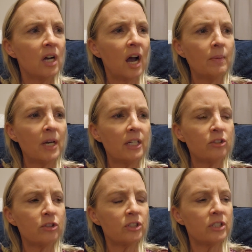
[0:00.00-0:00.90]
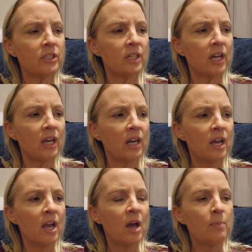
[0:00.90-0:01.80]
I'm not interested in that.
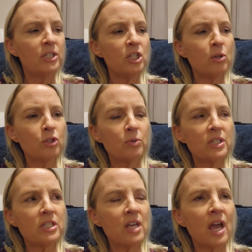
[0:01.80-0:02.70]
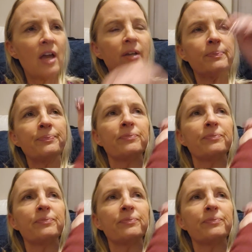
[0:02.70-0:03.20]
But you know what's really sad?